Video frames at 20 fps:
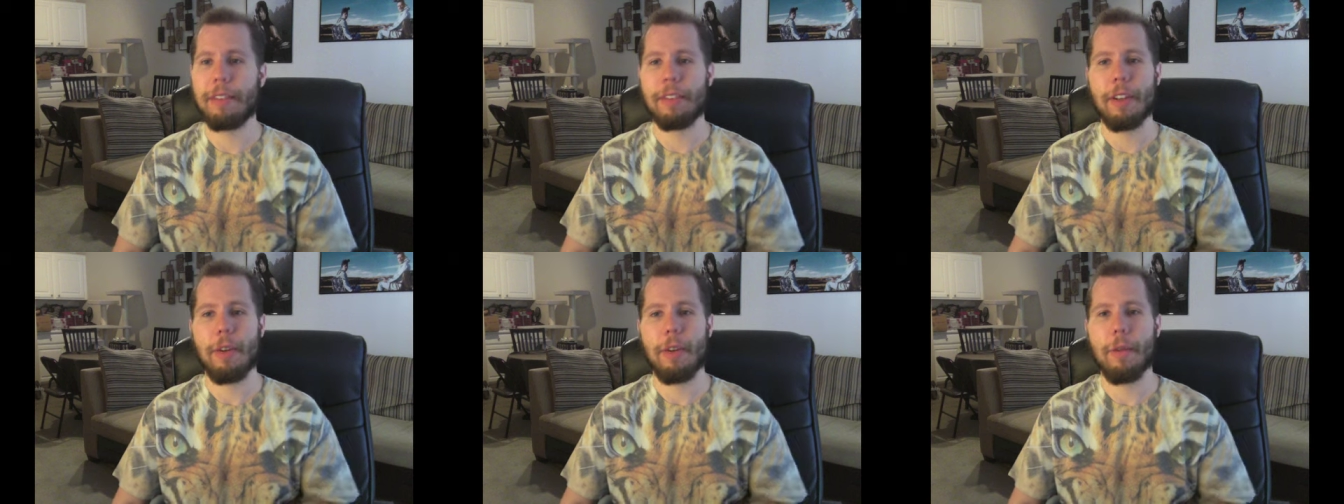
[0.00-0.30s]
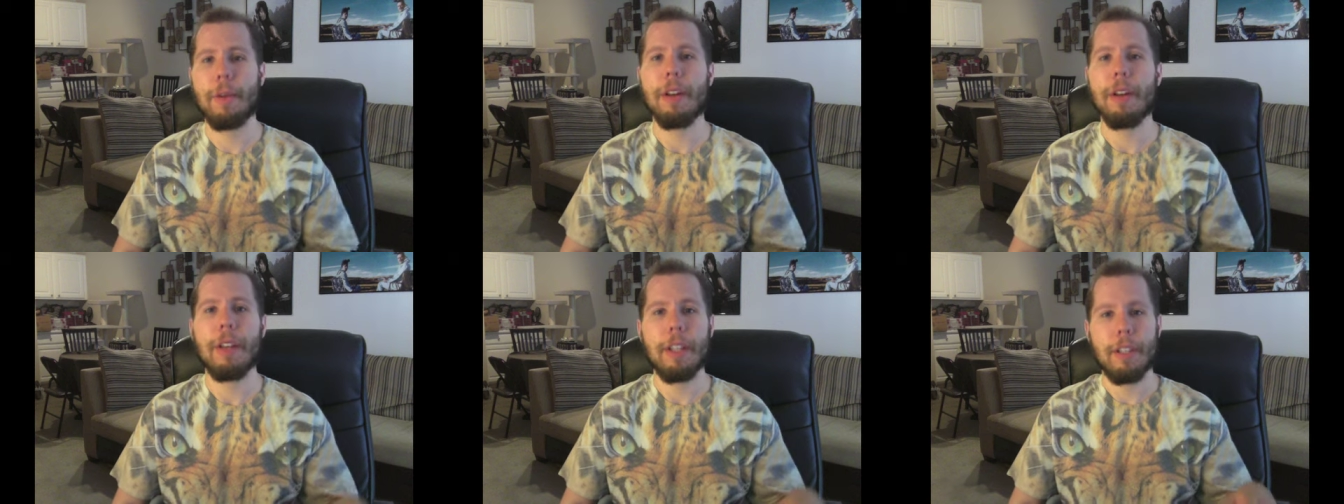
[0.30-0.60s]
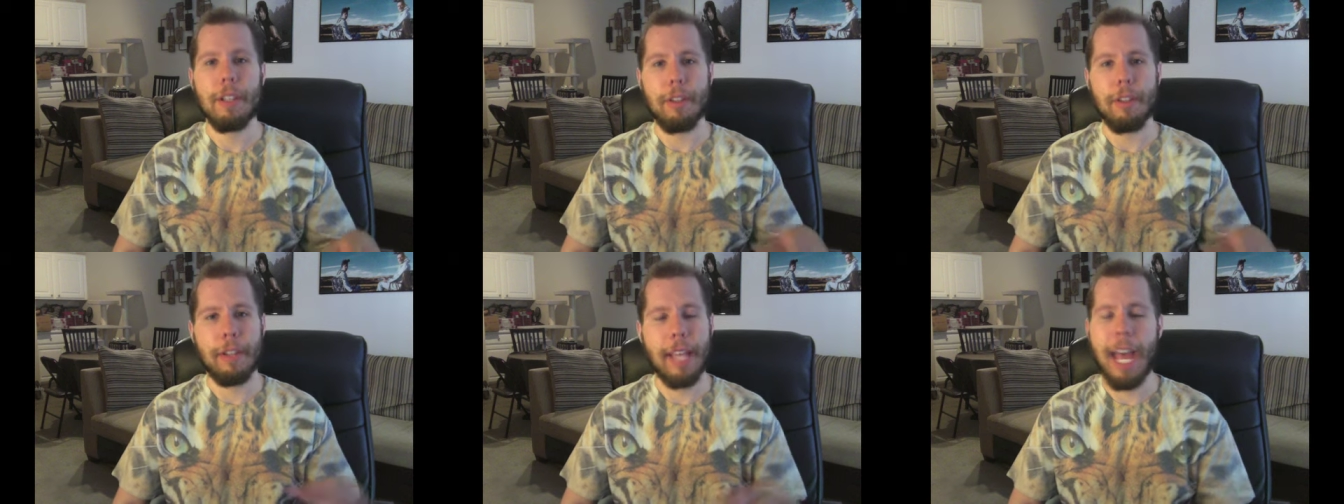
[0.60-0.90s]
So
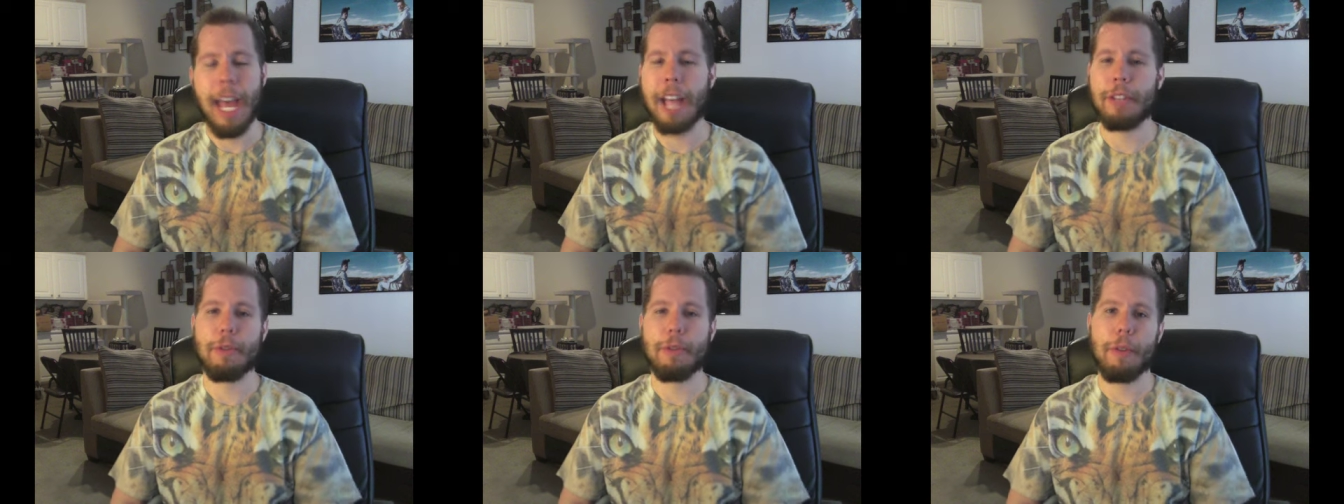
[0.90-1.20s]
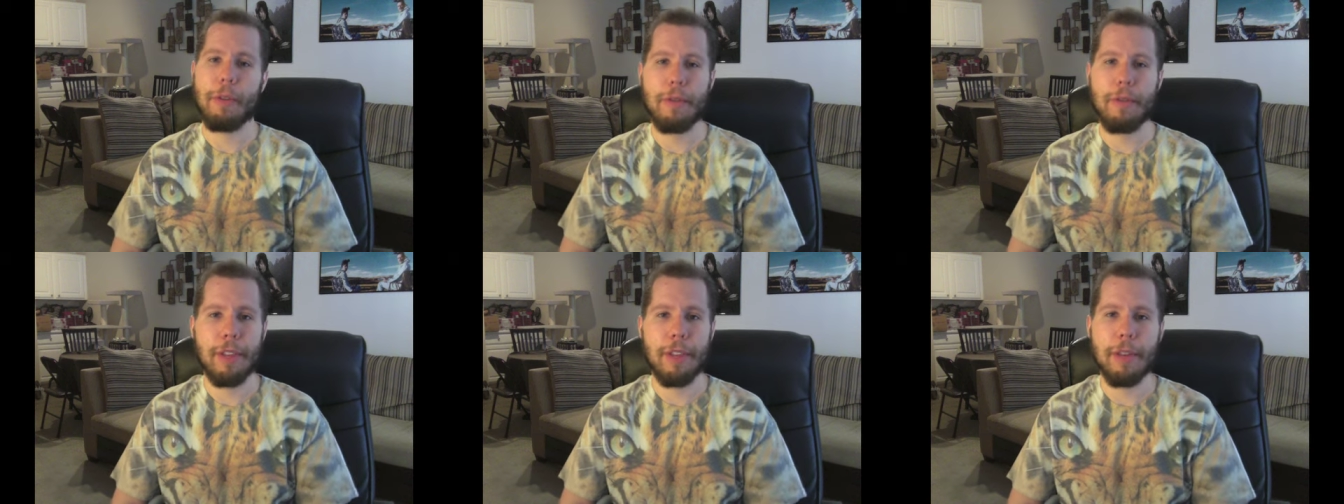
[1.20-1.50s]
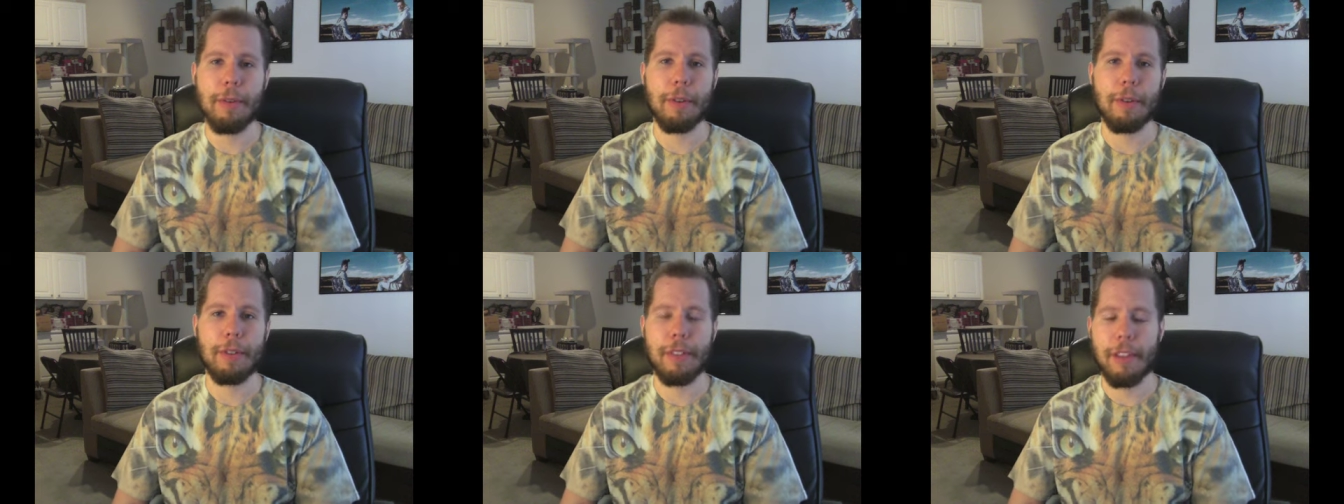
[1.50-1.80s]
your casual
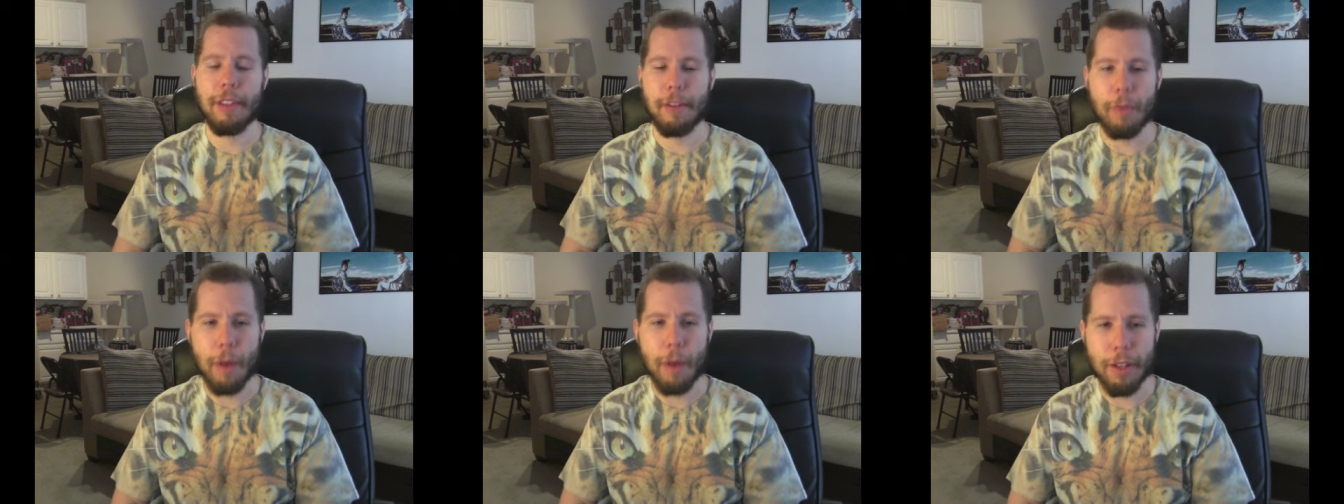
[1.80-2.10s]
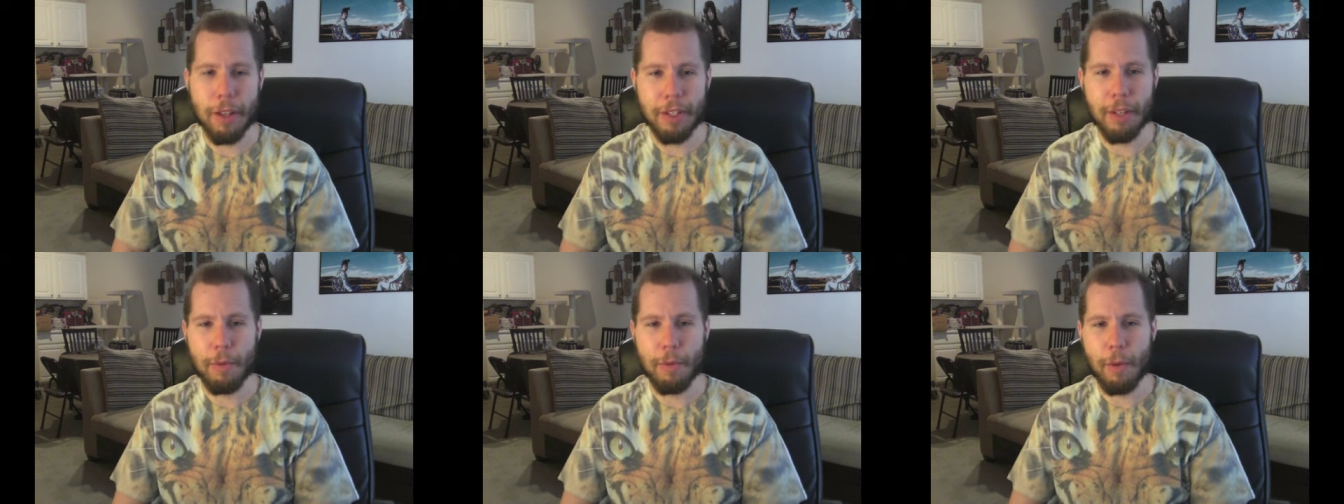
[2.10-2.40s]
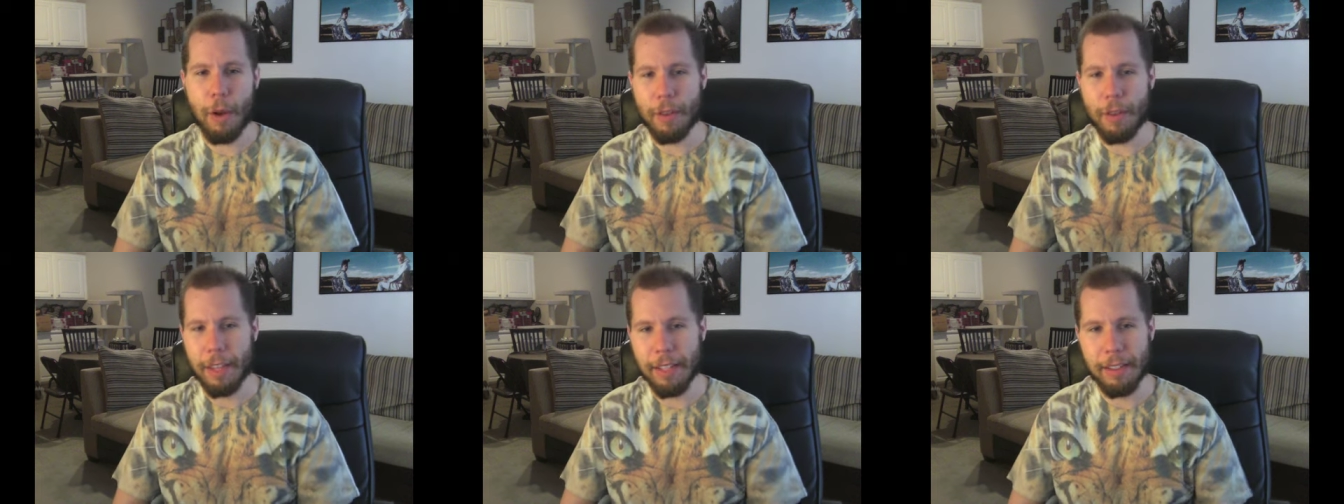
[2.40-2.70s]
viewers that are watching Raw,